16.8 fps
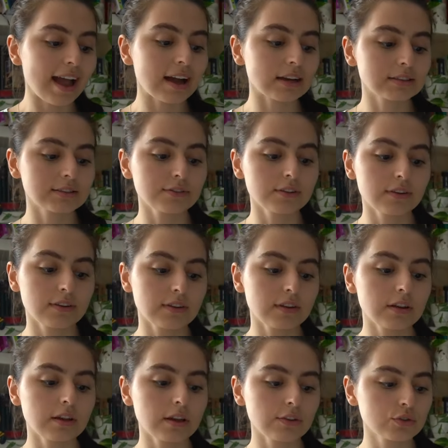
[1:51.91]
activists
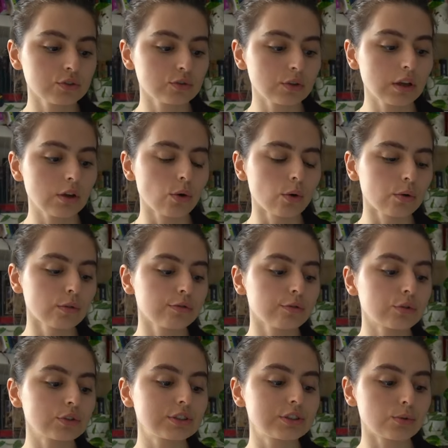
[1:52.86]
in history calls
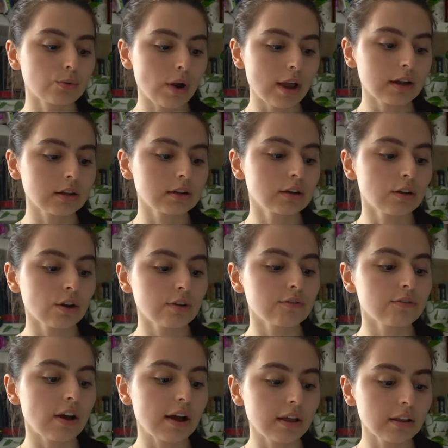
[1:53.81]
for direct,
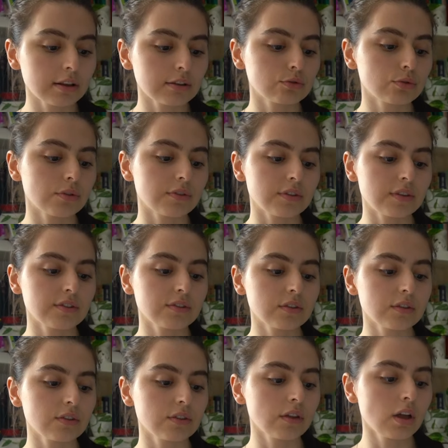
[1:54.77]
non-violent
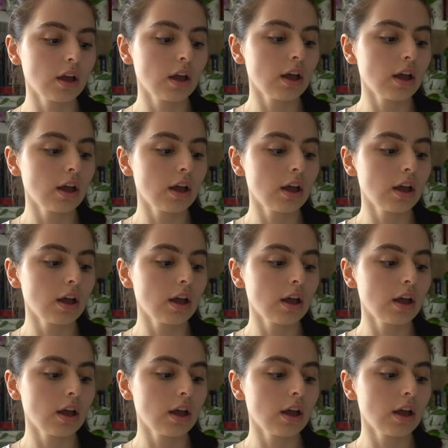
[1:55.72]
resistance